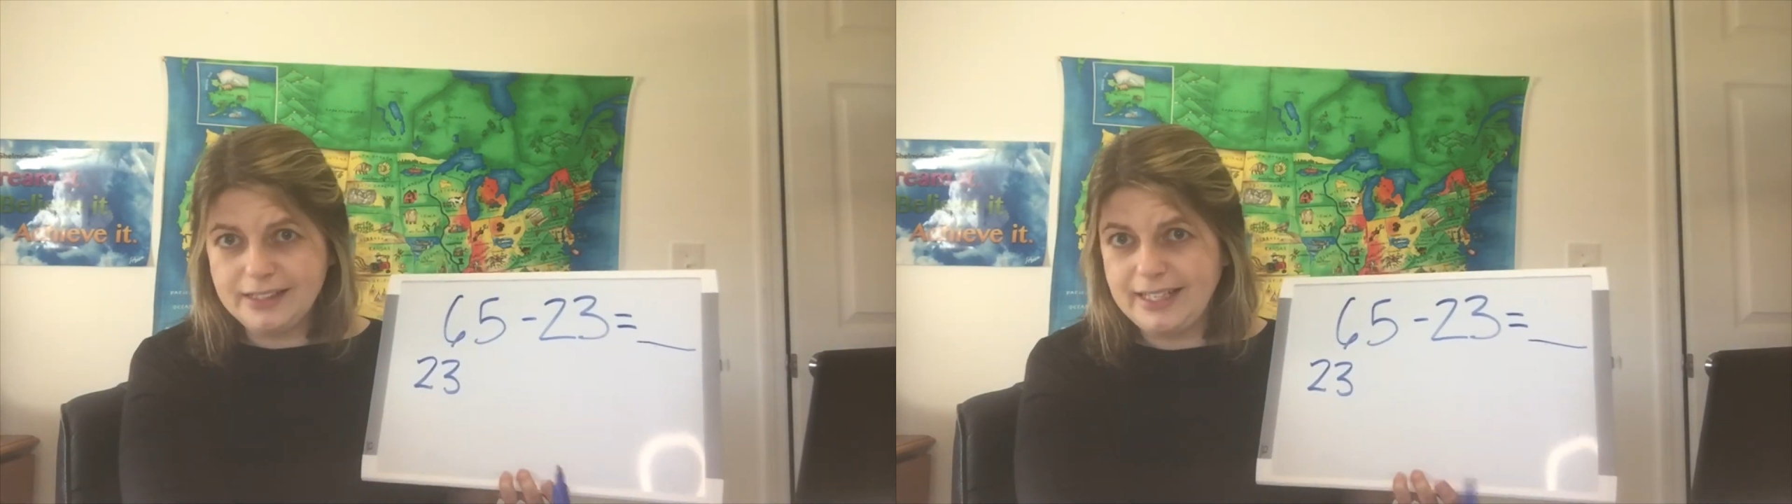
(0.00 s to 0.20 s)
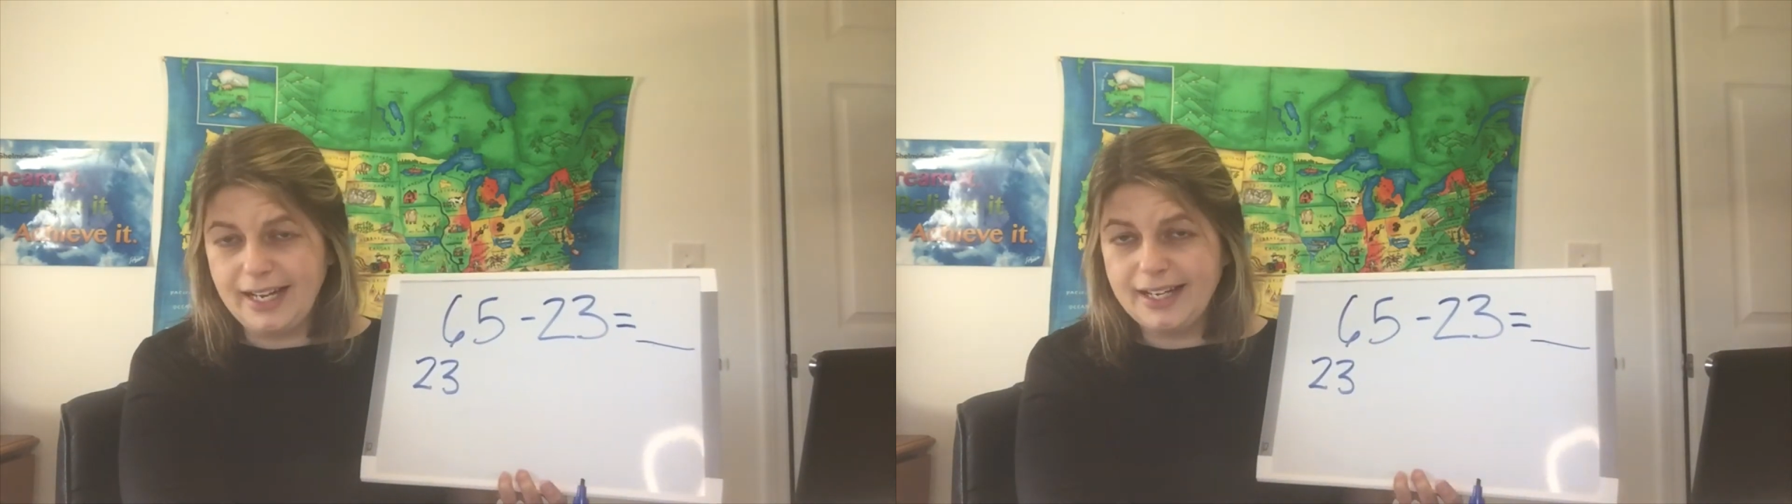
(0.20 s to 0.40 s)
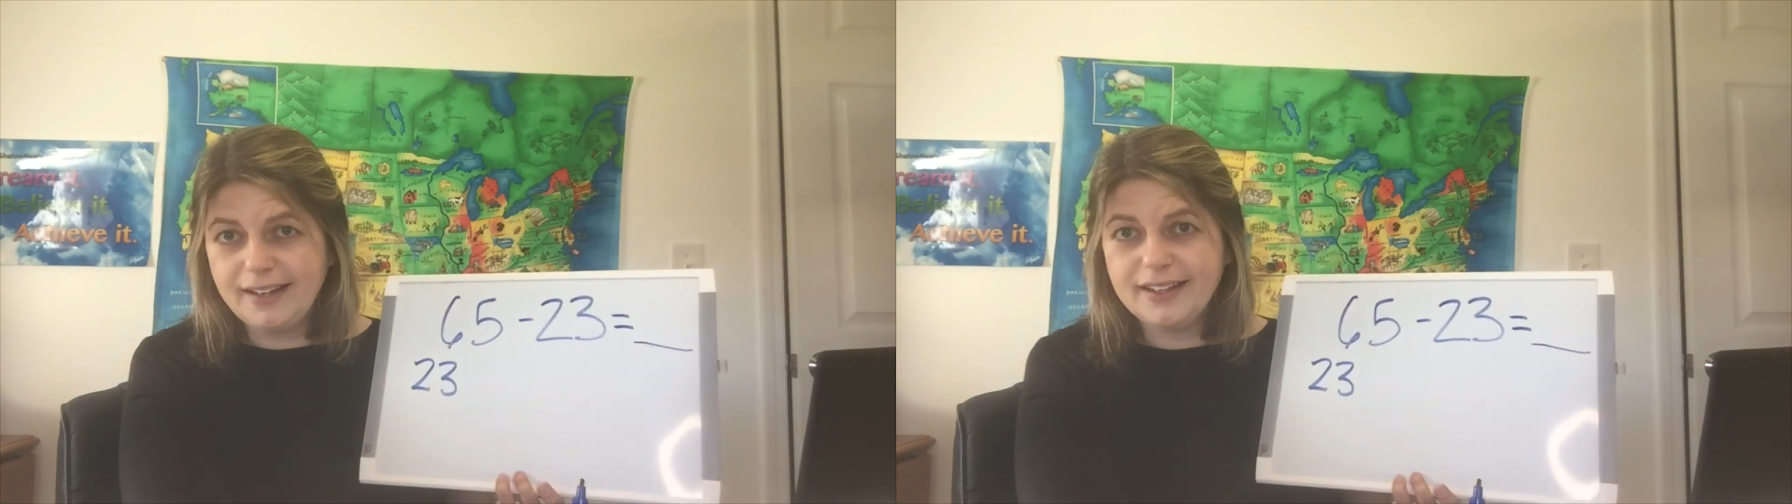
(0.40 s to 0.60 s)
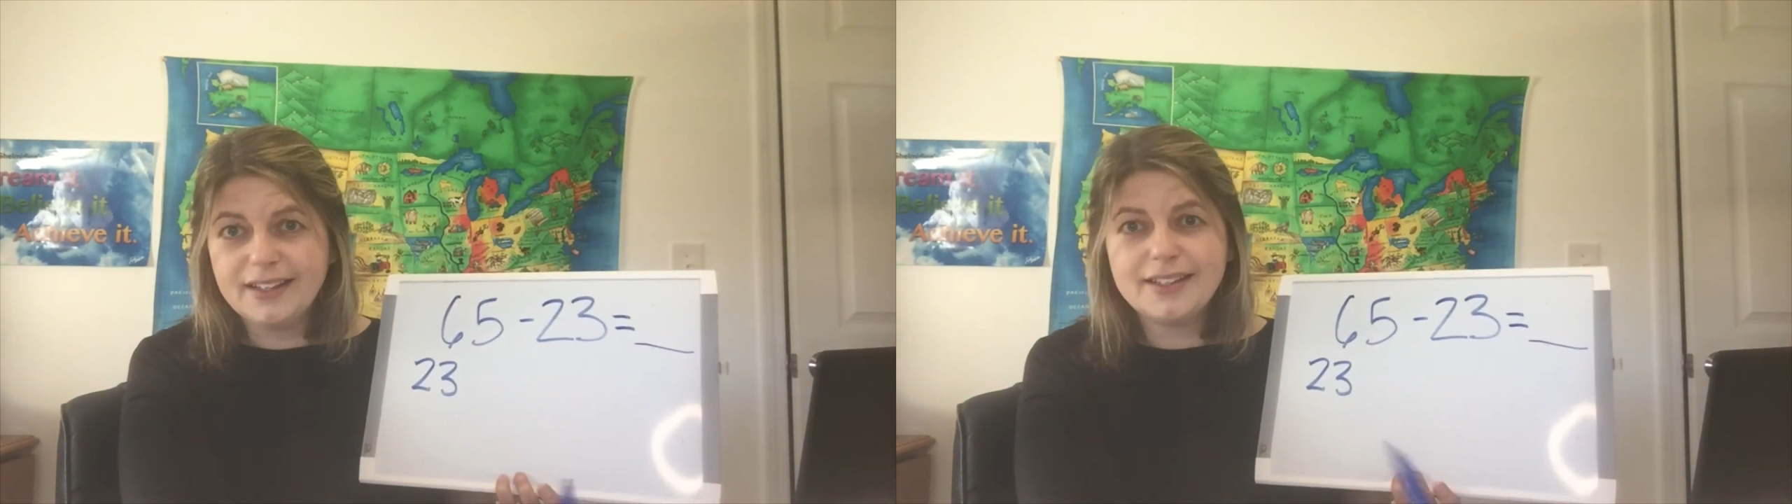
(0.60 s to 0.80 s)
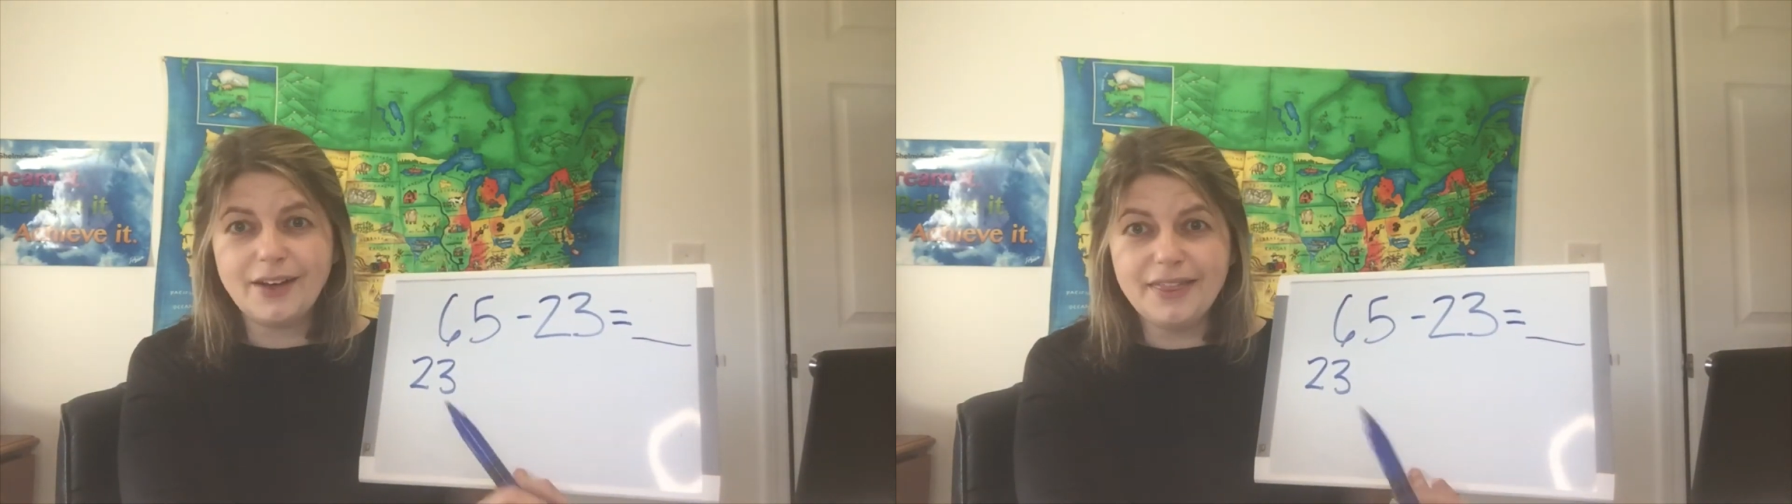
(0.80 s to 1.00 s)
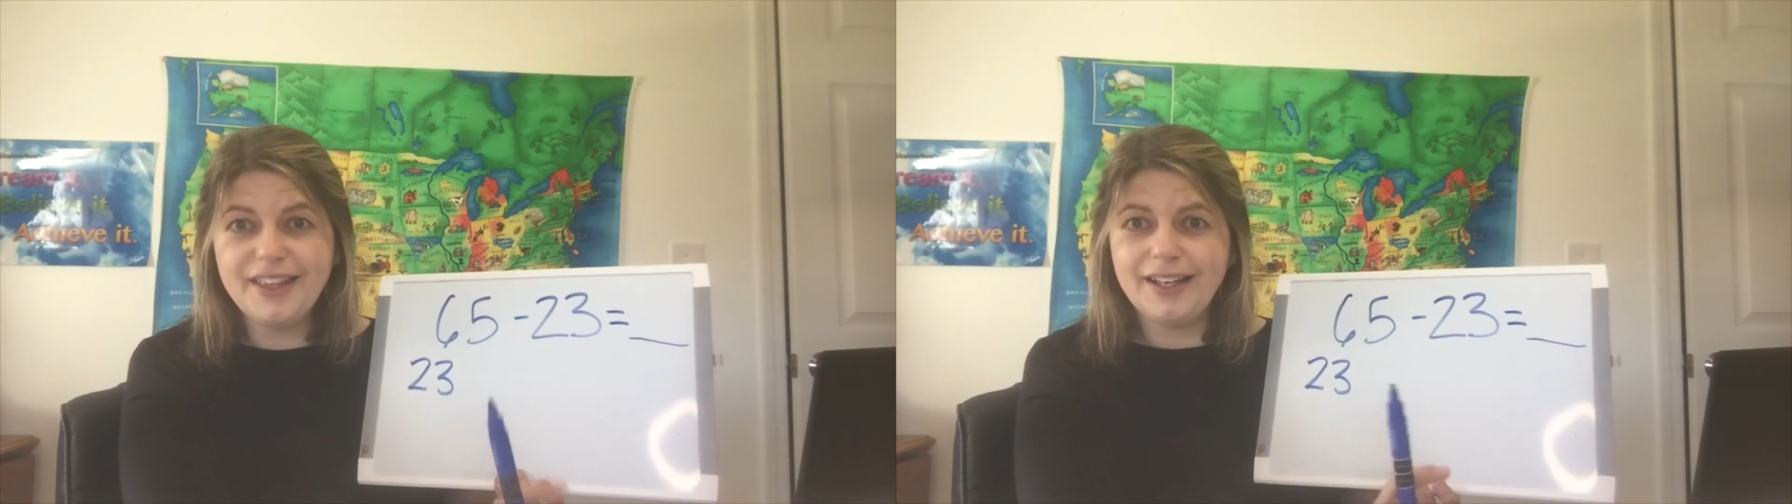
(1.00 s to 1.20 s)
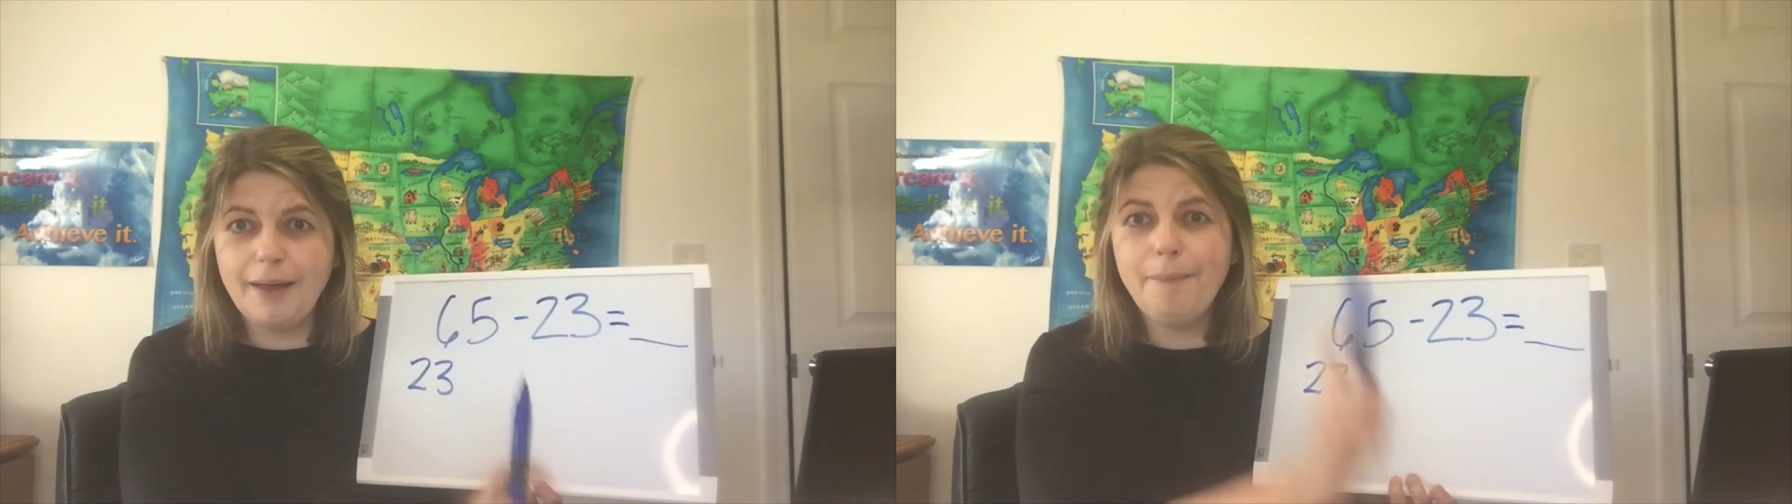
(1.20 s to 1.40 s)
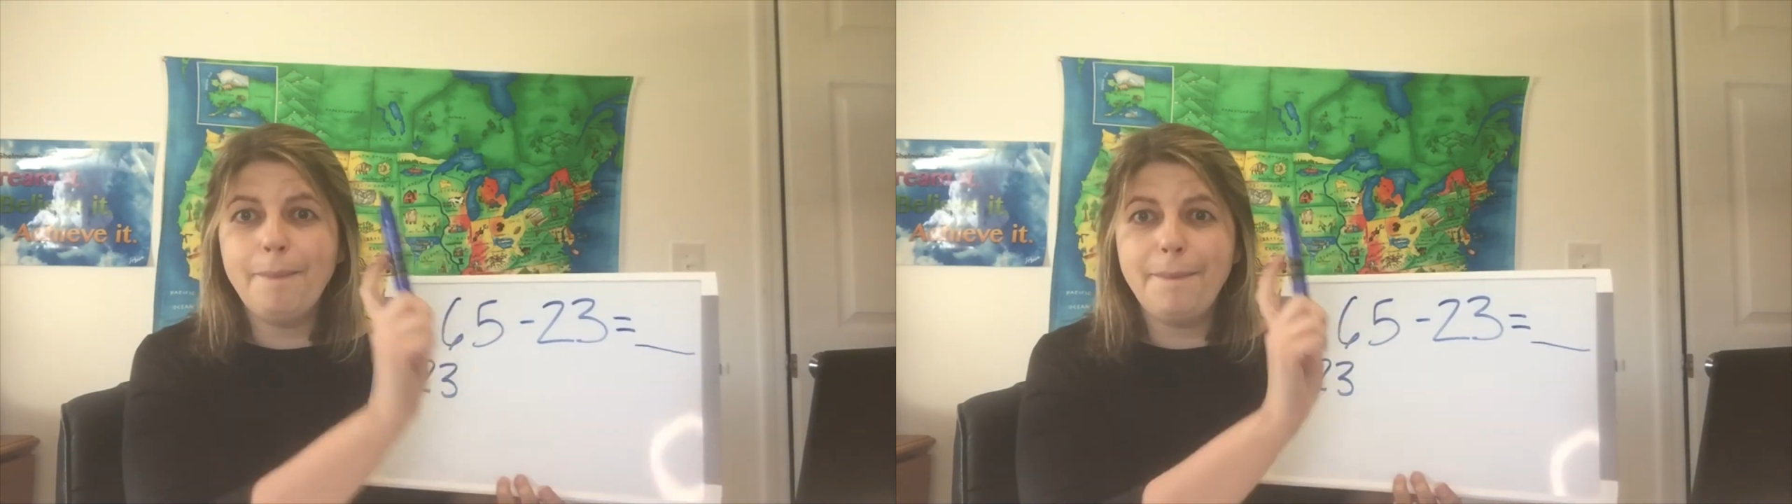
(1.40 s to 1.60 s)
day. So I think
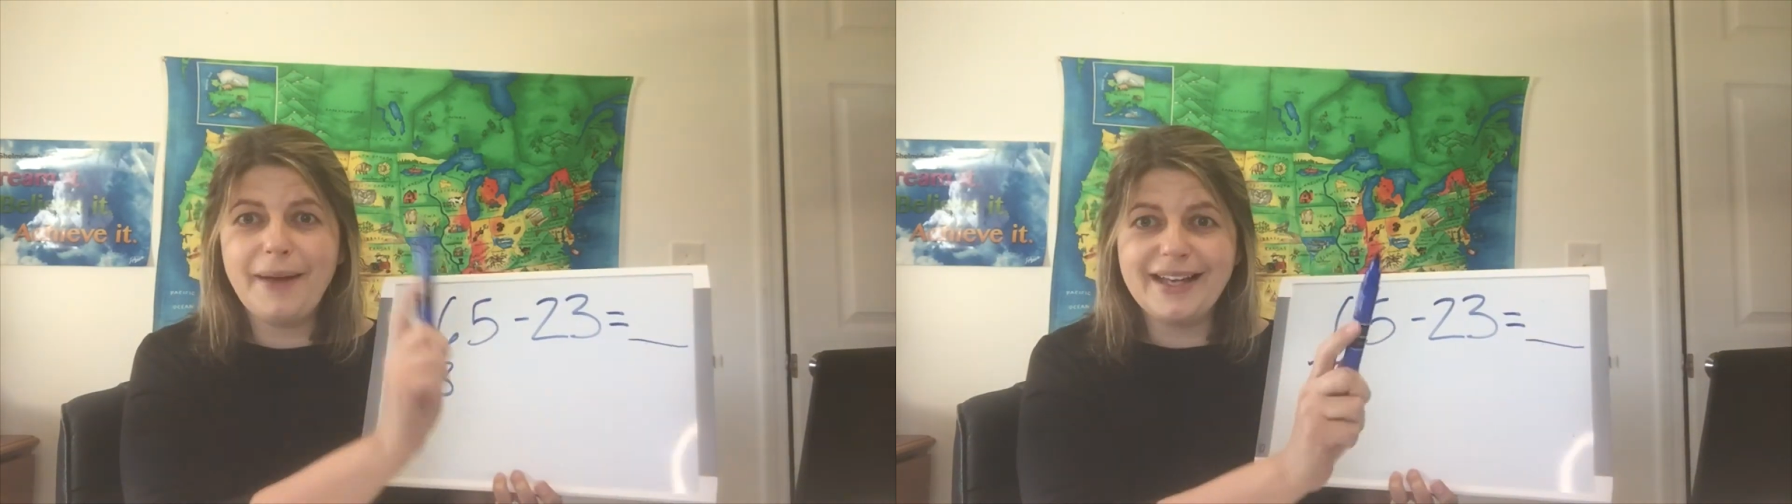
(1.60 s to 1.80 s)
I'm